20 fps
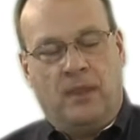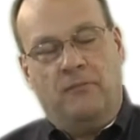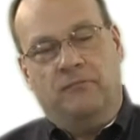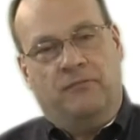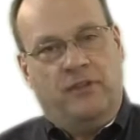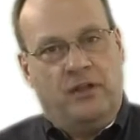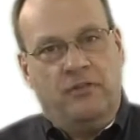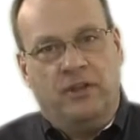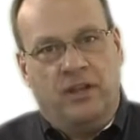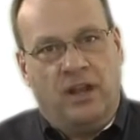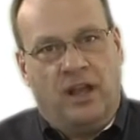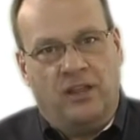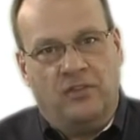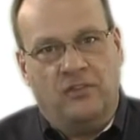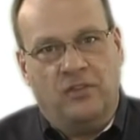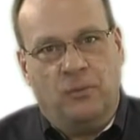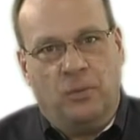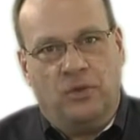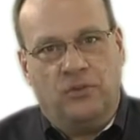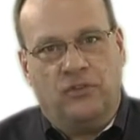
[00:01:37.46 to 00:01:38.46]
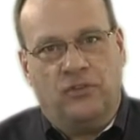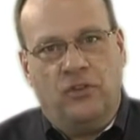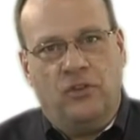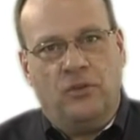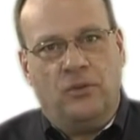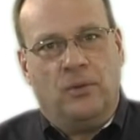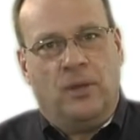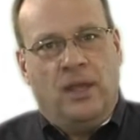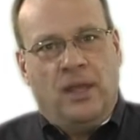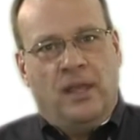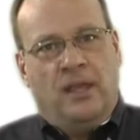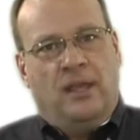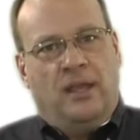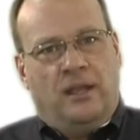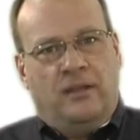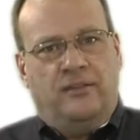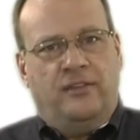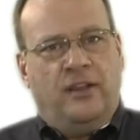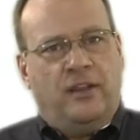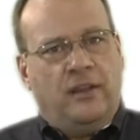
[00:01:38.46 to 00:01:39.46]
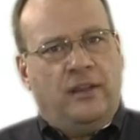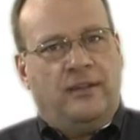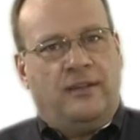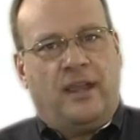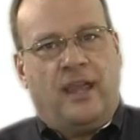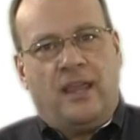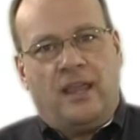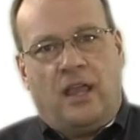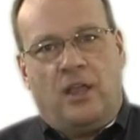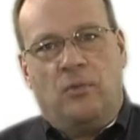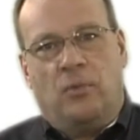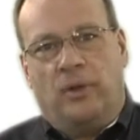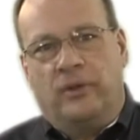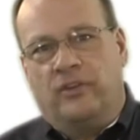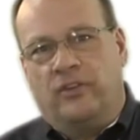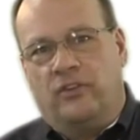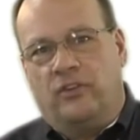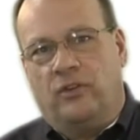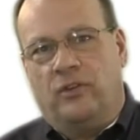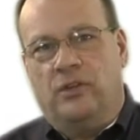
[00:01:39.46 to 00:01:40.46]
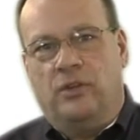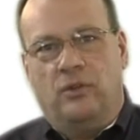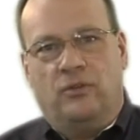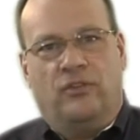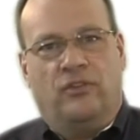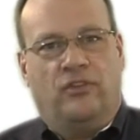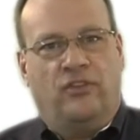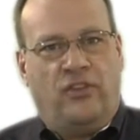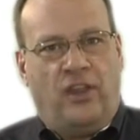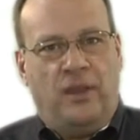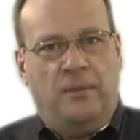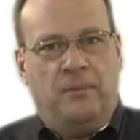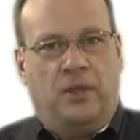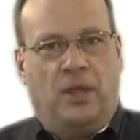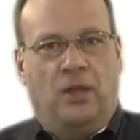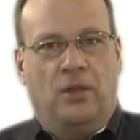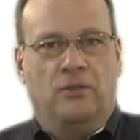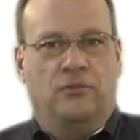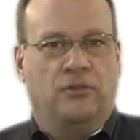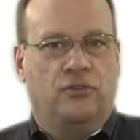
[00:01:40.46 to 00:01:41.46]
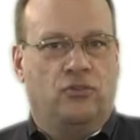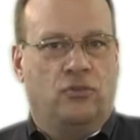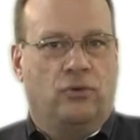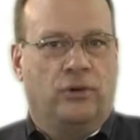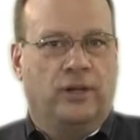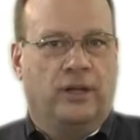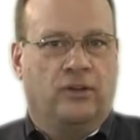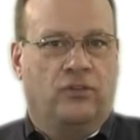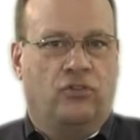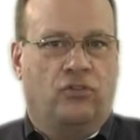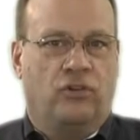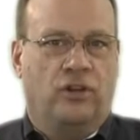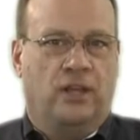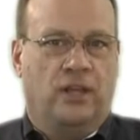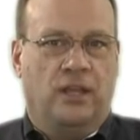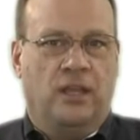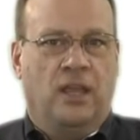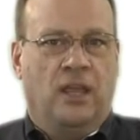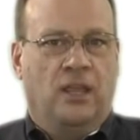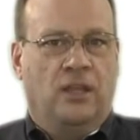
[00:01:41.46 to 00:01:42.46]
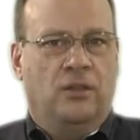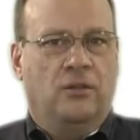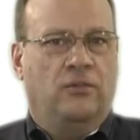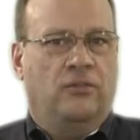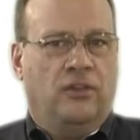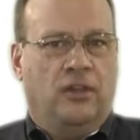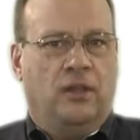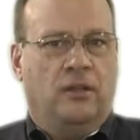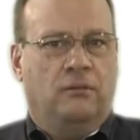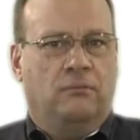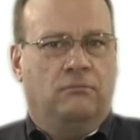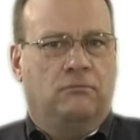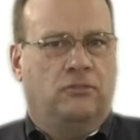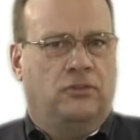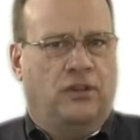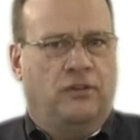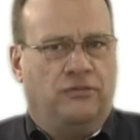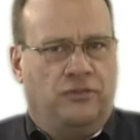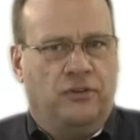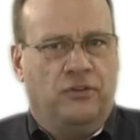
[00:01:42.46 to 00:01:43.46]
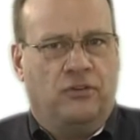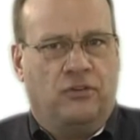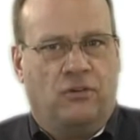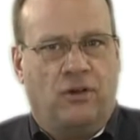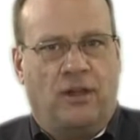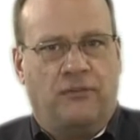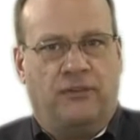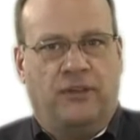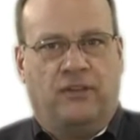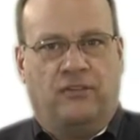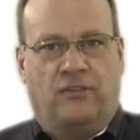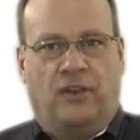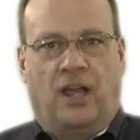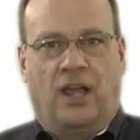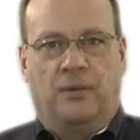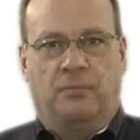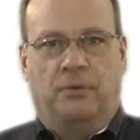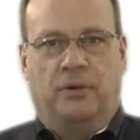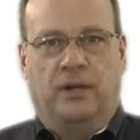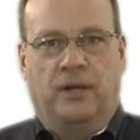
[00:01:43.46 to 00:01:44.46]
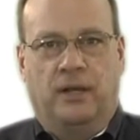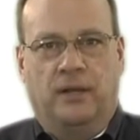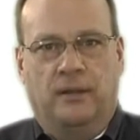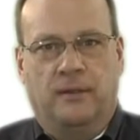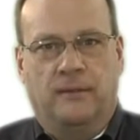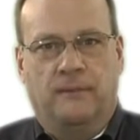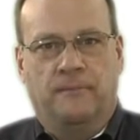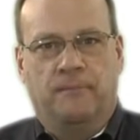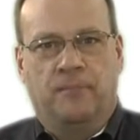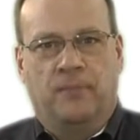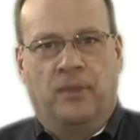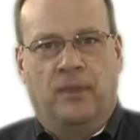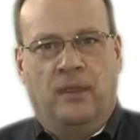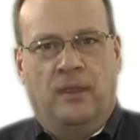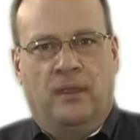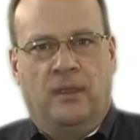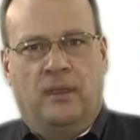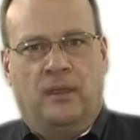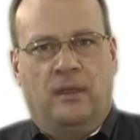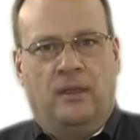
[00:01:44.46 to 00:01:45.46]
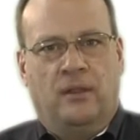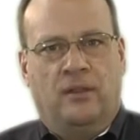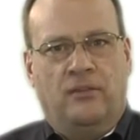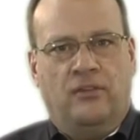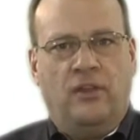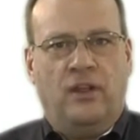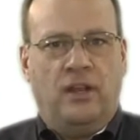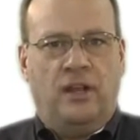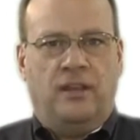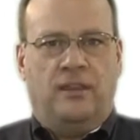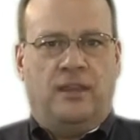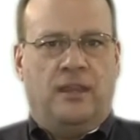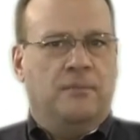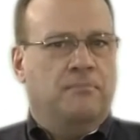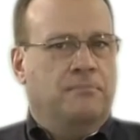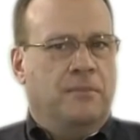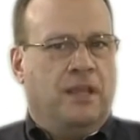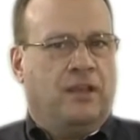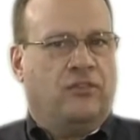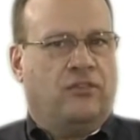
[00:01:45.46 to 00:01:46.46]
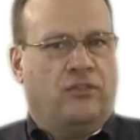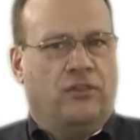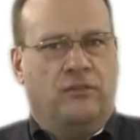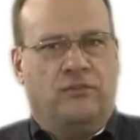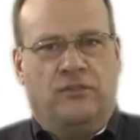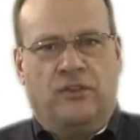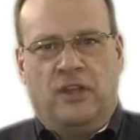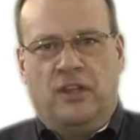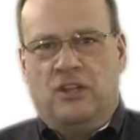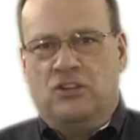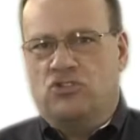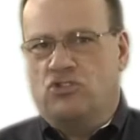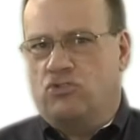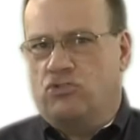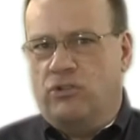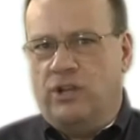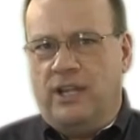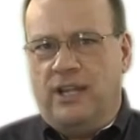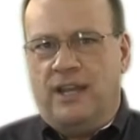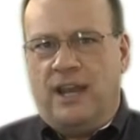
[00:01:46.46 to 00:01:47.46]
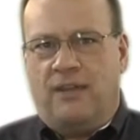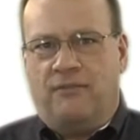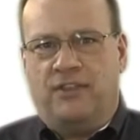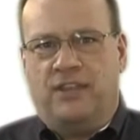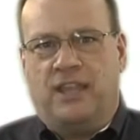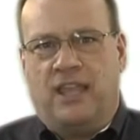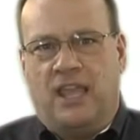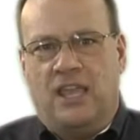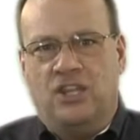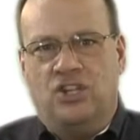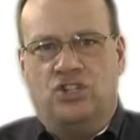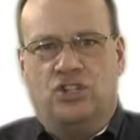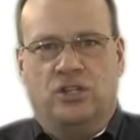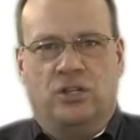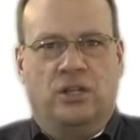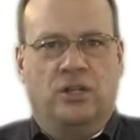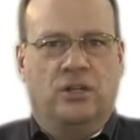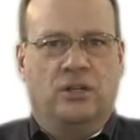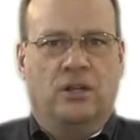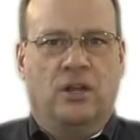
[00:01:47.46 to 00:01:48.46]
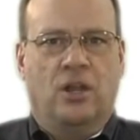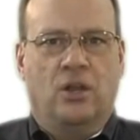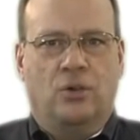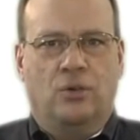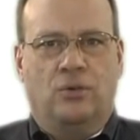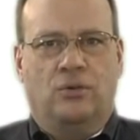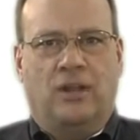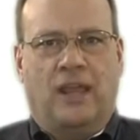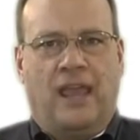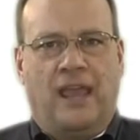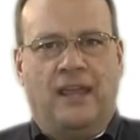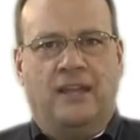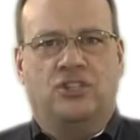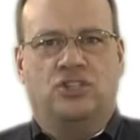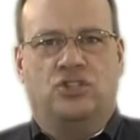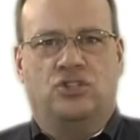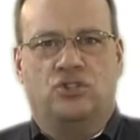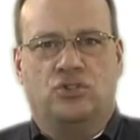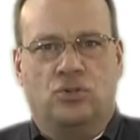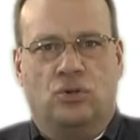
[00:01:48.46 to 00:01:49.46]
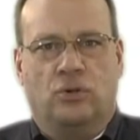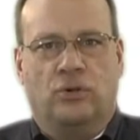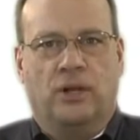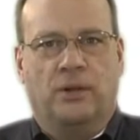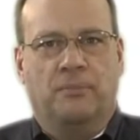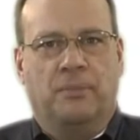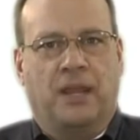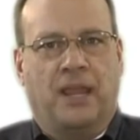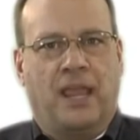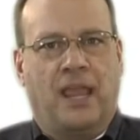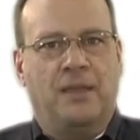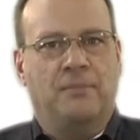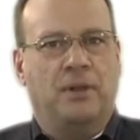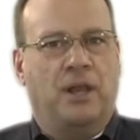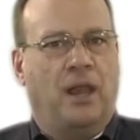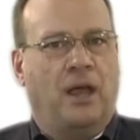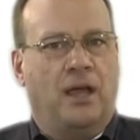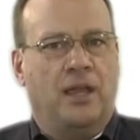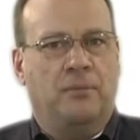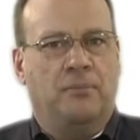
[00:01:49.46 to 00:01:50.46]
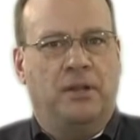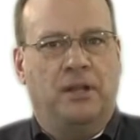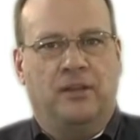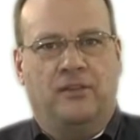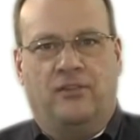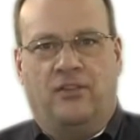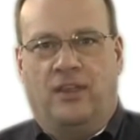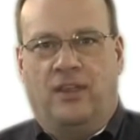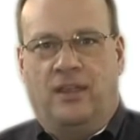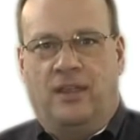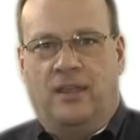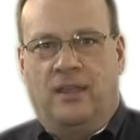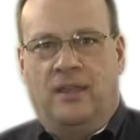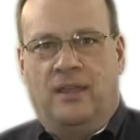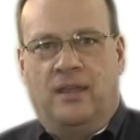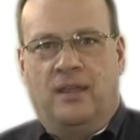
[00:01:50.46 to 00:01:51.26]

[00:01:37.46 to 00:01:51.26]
And very nice it was too, until the day I wanted to use the same code for drawing a tree using a different graphics library. Suddenly the mix of tree navigation and node edge drawing became a liability.